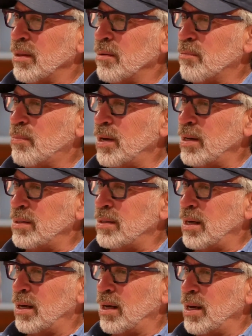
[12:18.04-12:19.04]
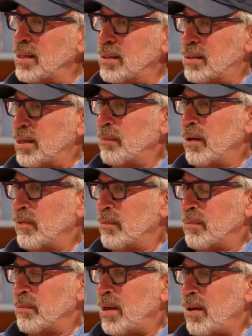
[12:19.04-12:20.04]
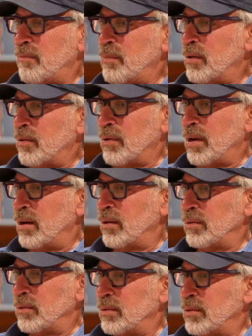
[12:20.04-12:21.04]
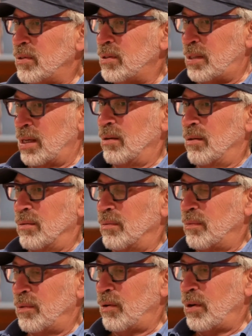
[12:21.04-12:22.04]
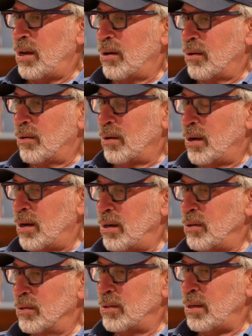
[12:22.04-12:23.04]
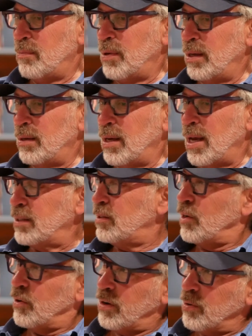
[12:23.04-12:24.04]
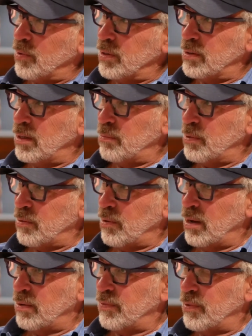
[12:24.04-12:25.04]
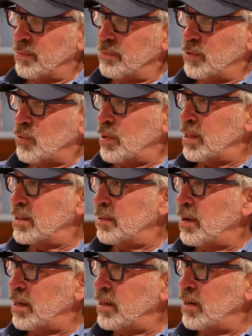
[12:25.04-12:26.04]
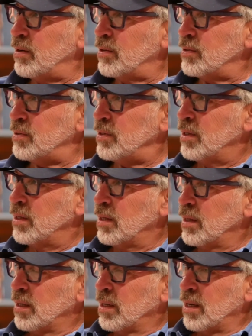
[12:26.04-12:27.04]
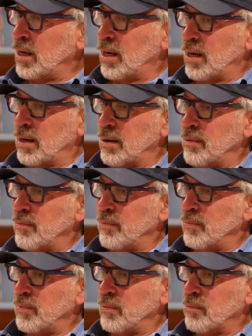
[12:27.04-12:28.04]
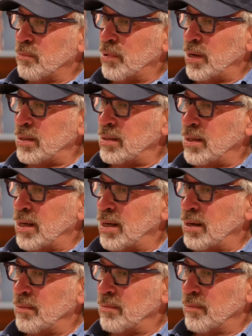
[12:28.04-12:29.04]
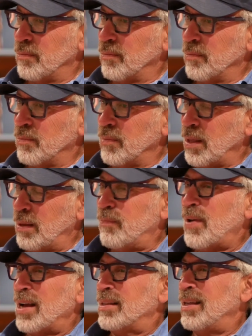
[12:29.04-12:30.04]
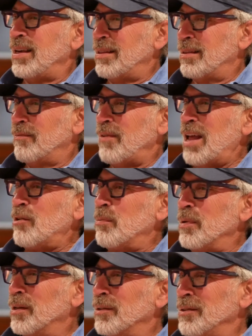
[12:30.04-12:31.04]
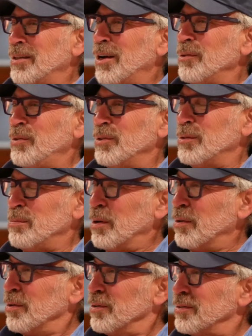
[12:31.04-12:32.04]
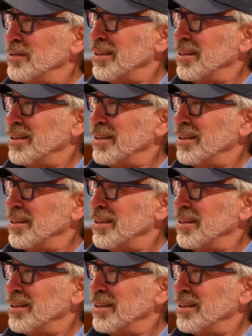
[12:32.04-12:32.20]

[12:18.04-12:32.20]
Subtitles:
But and some of them have been around still. They're here. You'll see big exterior ones that have been around for 20 some odd years. But in fact, the Vanderbilt coaches mural,